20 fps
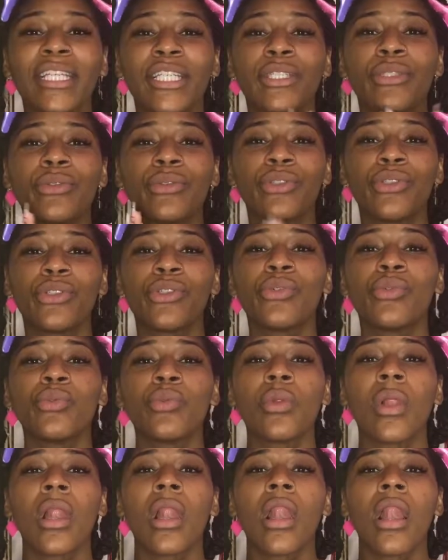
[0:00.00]
used
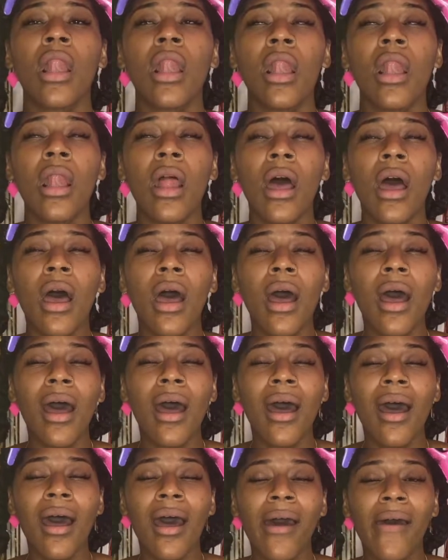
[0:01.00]
to
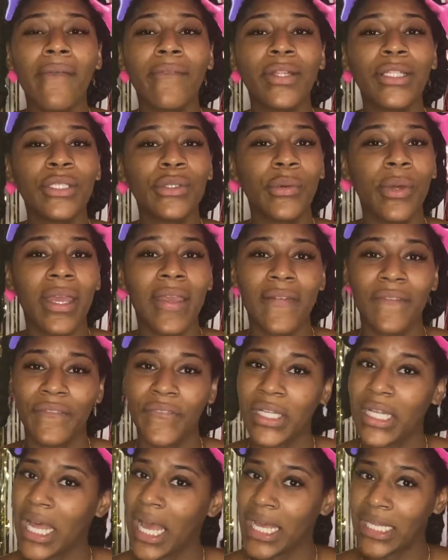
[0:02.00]
love doing
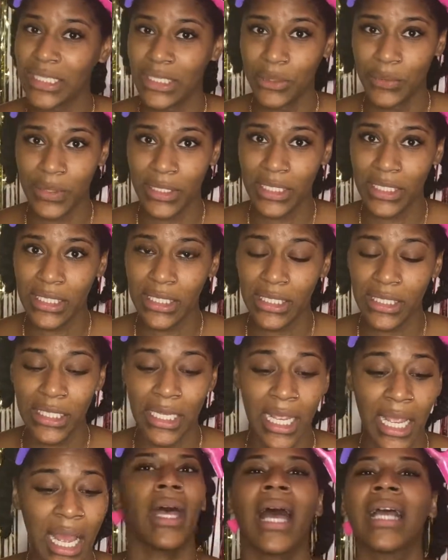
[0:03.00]
flat twists.
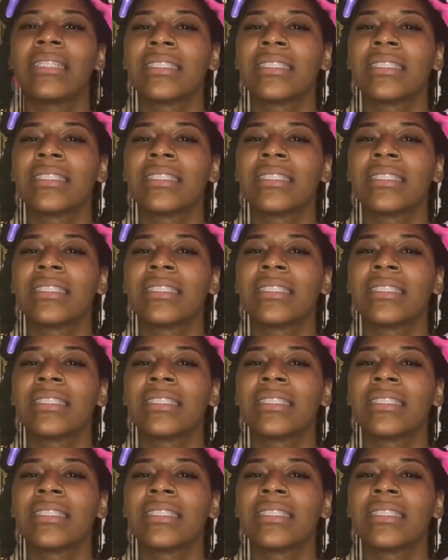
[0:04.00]
I